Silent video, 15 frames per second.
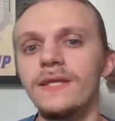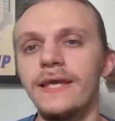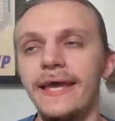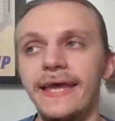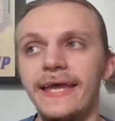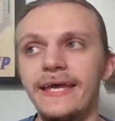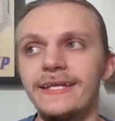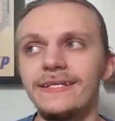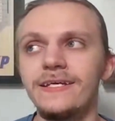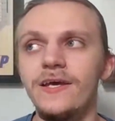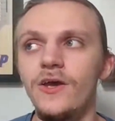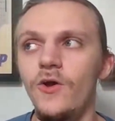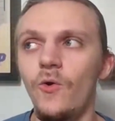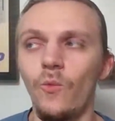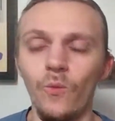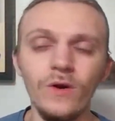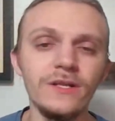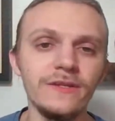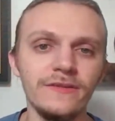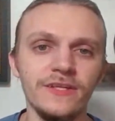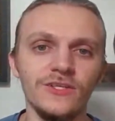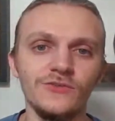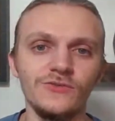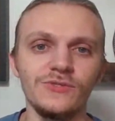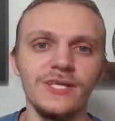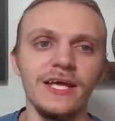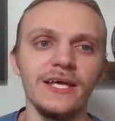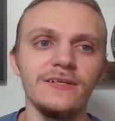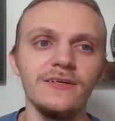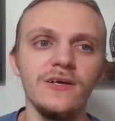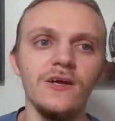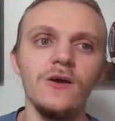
And one of the things was that